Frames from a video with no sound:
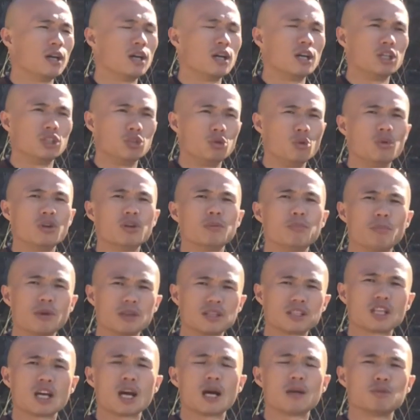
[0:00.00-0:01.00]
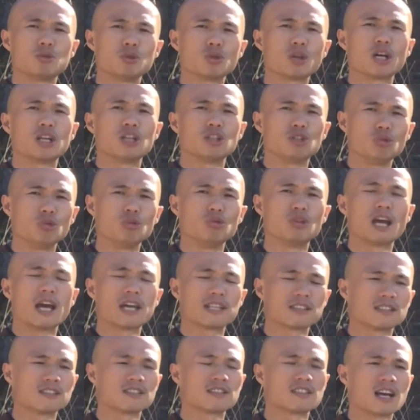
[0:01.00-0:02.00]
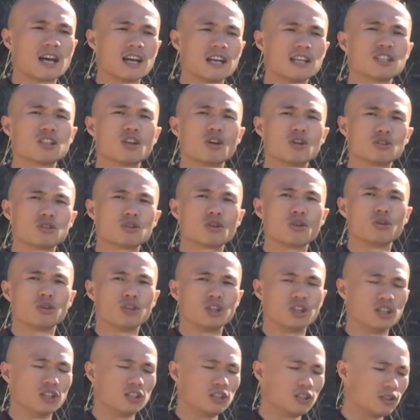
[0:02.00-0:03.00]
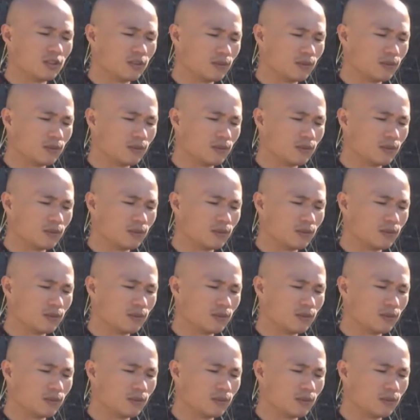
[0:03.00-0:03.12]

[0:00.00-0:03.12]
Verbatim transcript: during the break times, you can do exercise, also good.